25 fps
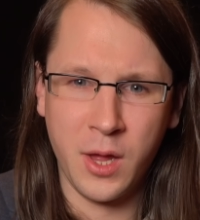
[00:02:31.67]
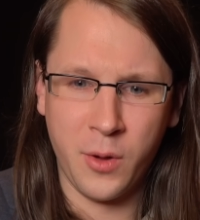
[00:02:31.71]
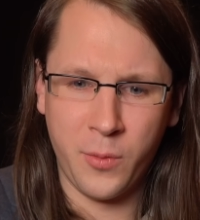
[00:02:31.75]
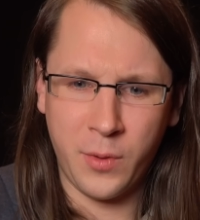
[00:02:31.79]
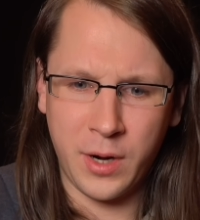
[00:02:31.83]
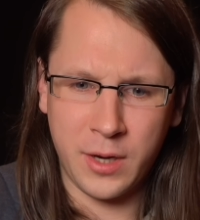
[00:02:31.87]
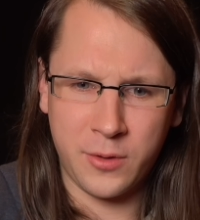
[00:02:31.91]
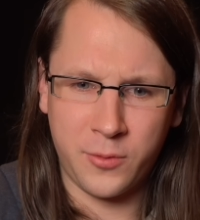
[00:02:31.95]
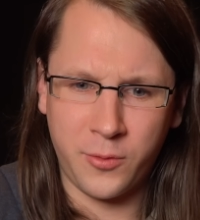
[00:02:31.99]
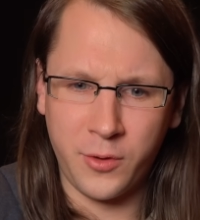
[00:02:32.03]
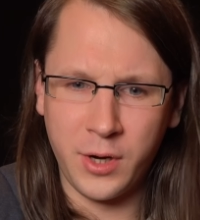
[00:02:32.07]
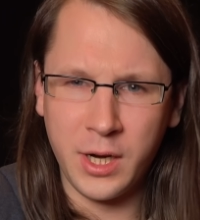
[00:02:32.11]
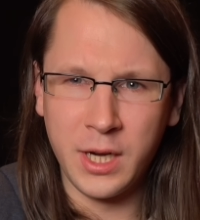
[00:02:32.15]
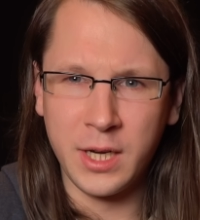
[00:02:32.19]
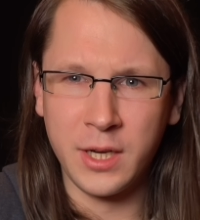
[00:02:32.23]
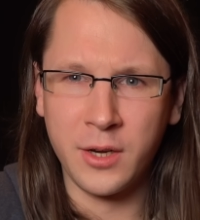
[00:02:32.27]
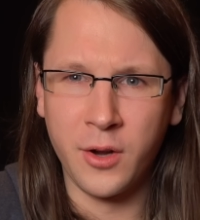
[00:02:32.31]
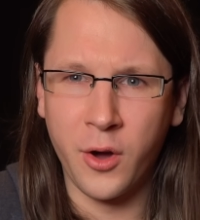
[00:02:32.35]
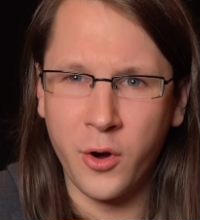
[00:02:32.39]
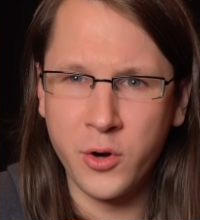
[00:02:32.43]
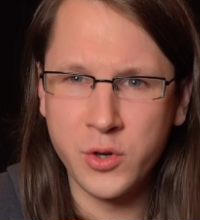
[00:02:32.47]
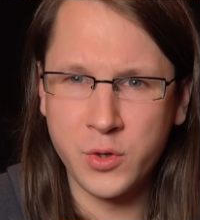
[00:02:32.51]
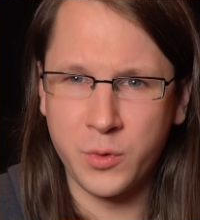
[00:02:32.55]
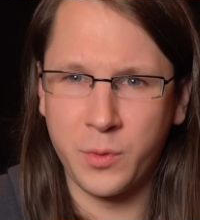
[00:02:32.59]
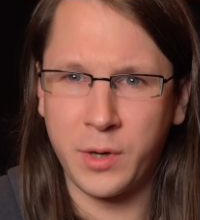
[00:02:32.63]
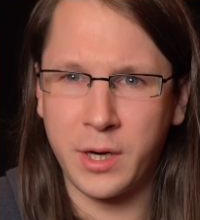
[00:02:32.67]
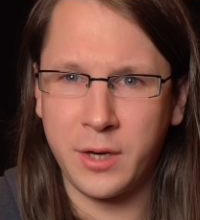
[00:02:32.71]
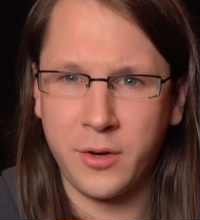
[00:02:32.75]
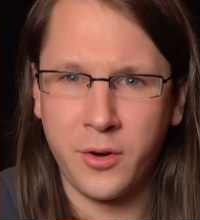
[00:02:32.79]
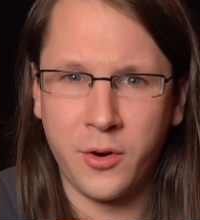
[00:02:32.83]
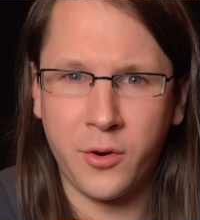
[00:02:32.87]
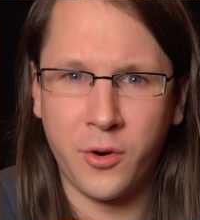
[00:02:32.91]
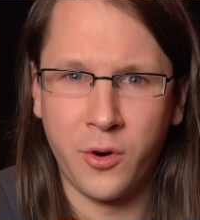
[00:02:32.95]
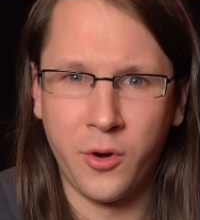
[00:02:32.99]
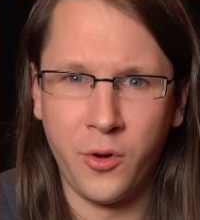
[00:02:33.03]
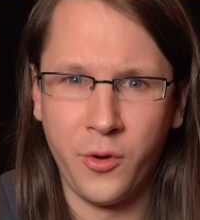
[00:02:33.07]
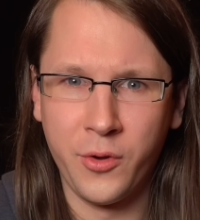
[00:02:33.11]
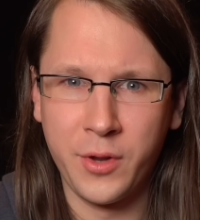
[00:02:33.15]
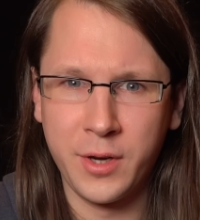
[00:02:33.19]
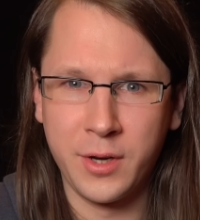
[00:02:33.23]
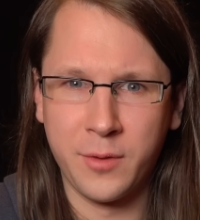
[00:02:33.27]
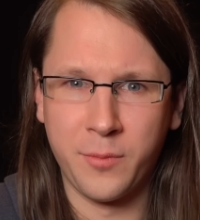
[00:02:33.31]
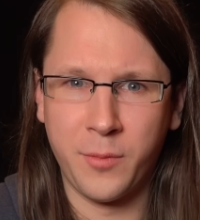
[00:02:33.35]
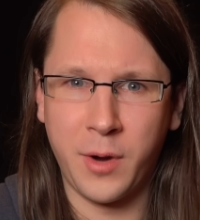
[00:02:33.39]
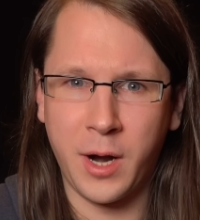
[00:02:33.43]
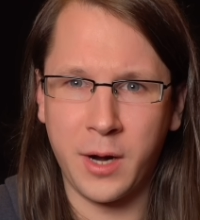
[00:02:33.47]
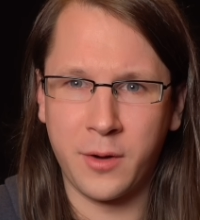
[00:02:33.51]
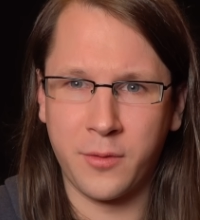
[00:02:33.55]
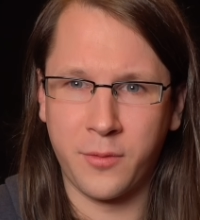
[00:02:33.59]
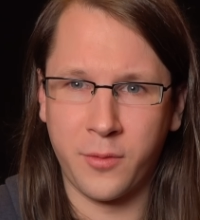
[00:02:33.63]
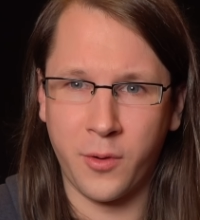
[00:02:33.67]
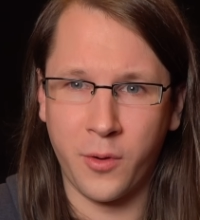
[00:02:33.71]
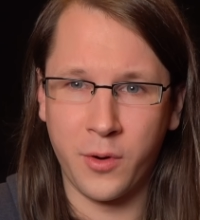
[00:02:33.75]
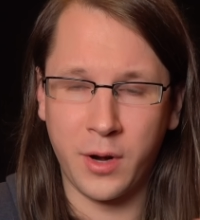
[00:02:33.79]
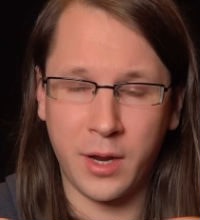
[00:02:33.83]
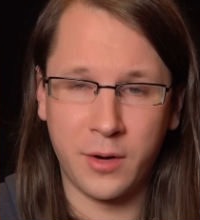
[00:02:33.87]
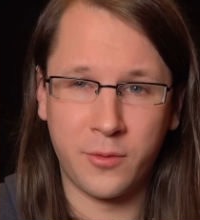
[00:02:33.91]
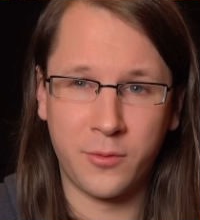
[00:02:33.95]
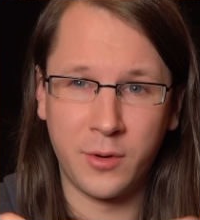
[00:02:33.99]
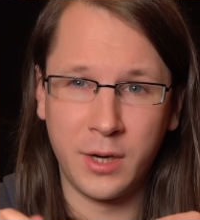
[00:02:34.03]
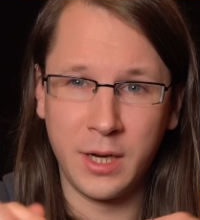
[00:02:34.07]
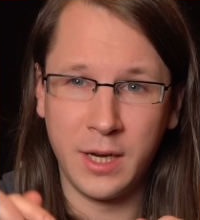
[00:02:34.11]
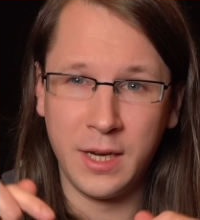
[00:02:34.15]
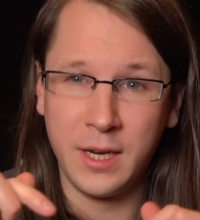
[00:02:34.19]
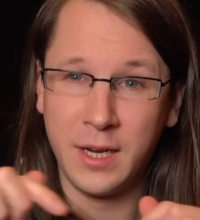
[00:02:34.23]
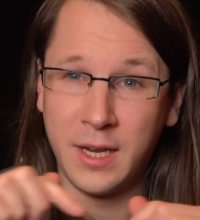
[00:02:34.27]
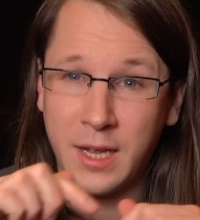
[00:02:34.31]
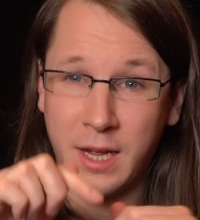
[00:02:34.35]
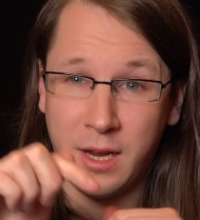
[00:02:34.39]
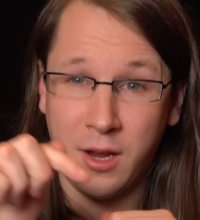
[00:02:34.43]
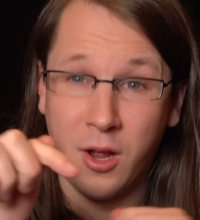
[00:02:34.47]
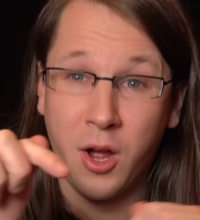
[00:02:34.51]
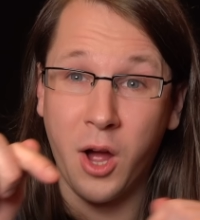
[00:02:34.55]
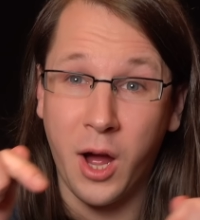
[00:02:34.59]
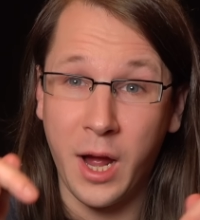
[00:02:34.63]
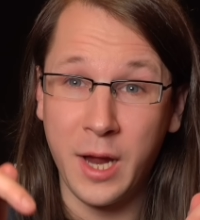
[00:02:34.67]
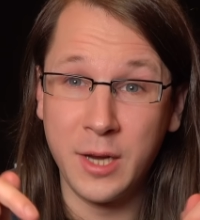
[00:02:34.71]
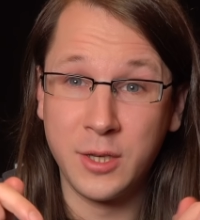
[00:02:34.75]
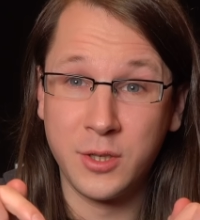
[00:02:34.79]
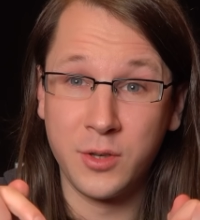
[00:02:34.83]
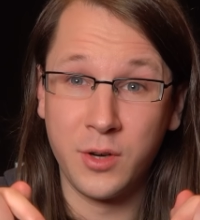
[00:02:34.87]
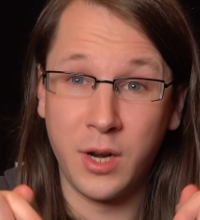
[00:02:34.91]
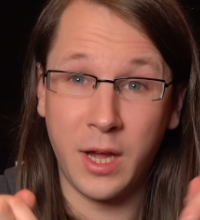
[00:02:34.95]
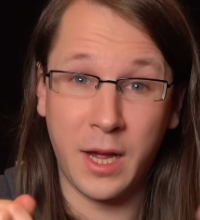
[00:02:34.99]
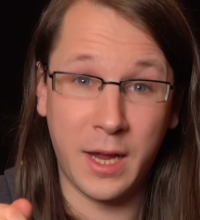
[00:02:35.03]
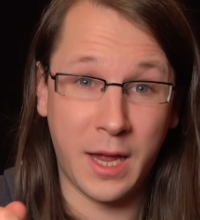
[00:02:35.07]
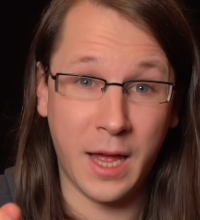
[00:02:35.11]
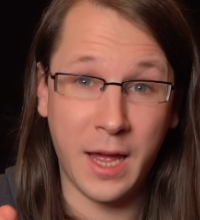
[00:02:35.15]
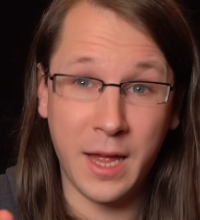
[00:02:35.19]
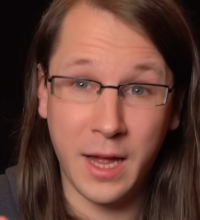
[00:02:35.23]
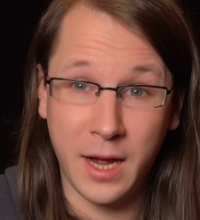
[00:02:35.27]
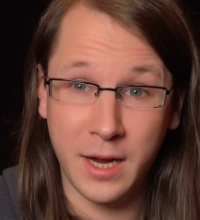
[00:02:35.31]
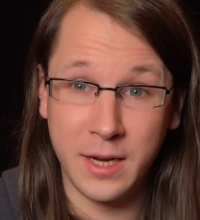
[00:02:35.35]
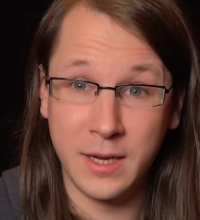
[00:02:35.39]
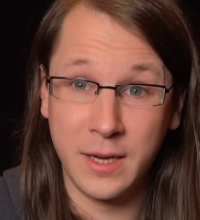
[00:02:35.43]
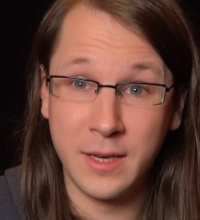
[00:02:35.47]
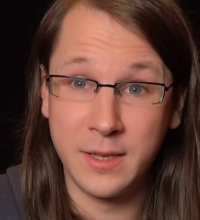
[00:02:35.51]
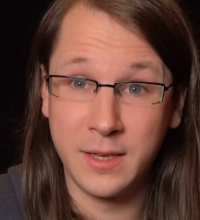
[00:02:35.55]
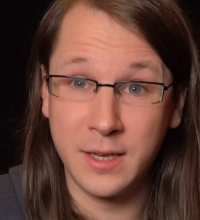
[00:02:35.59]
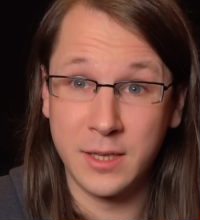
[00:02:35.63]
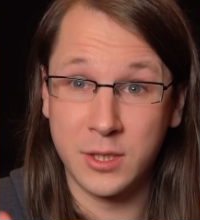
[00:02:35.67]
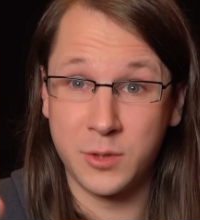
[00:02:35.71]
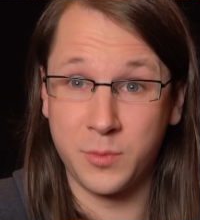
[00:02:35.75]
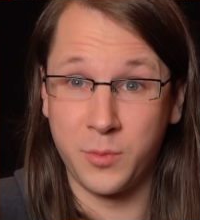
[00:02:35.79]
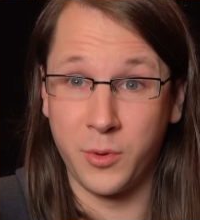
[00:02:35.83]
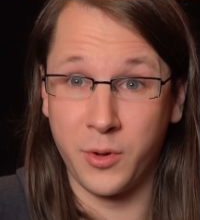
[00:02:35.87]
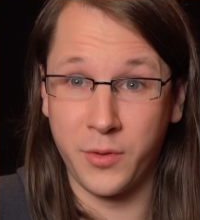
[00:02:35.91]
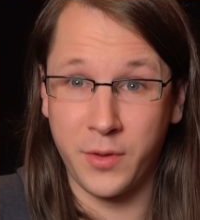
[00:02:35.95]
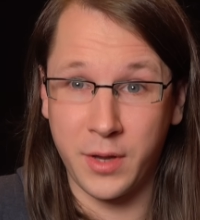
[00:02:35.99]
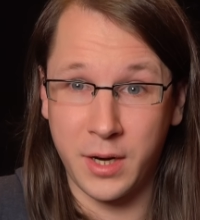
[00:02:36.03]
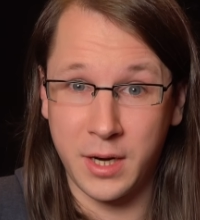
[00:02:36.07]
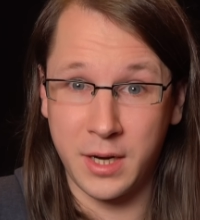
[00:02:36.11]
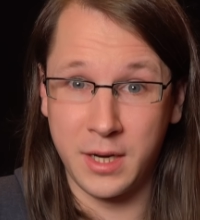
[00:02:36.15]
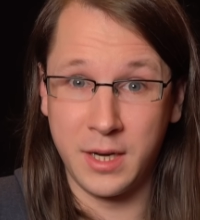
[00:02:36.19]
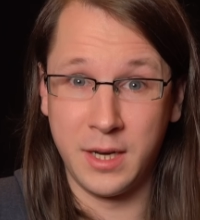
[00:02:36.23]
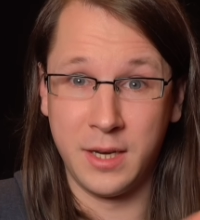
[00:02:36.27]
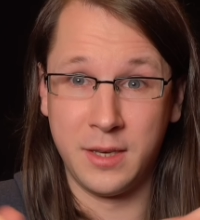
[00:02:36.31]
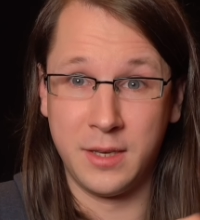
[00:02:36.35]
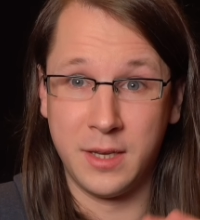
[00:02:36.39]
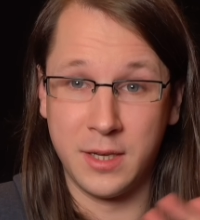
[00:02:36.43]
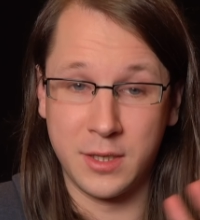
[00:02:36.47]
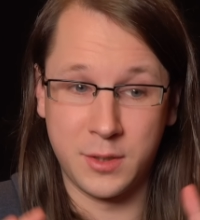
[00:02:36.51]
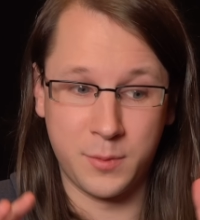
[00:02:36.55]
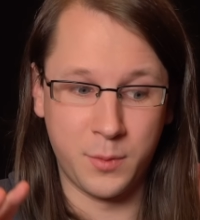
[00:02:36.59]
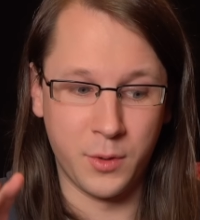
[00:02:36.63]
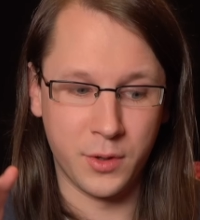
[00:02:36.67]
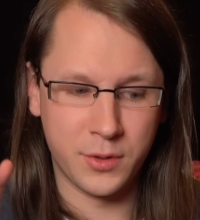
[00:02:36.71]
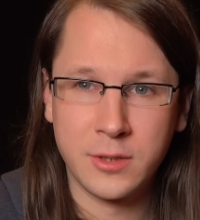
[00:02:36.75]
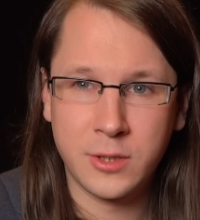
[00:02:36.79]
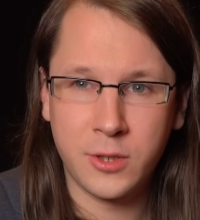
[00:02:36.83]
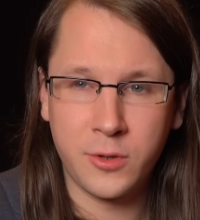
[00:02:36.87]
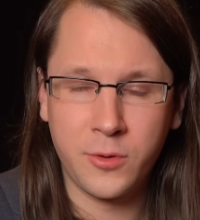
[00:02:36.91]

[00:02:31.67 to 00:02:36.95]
where it really knows where you're holding the microphone and really can guide you like, hey, I need this spot and I need this spot.